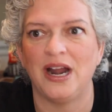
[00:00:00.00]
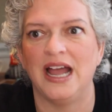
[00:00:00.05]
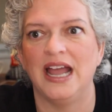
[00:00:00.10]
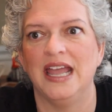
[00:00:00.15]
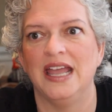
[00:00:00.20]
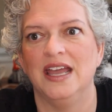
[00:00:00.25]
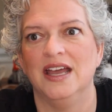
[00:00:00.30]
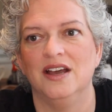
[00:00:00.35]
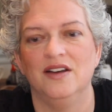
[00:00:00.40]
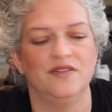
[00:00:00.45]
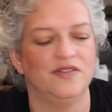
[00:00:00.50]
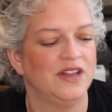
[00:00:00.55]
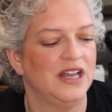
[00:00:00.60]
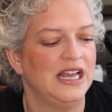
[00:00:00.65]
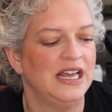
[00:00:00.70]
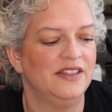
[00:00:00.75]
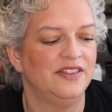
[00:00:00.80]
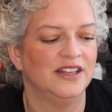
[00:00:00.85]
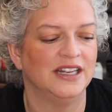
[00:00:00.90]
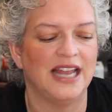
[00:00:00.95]
I have
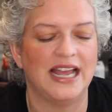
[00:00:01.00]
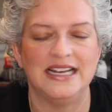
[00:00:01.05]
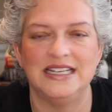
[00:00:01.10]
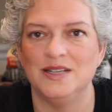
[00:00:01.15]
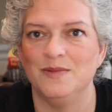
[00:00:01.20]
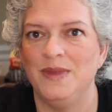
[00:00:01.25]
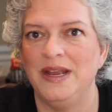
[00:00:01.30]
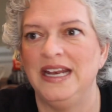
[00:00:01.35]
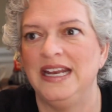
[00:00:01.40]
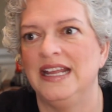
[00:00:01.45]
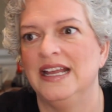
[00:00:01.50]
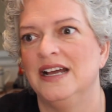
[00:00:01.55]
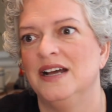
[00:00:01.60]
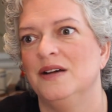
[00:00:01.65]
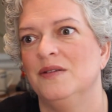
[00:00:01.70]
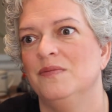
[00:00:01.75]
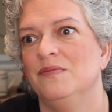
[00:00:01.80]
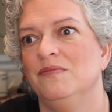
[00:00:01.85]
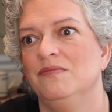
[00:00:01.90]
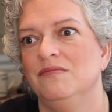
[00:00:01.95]
the light to
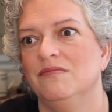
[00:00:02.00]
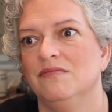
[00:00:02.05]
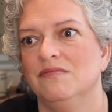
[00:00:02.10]
medium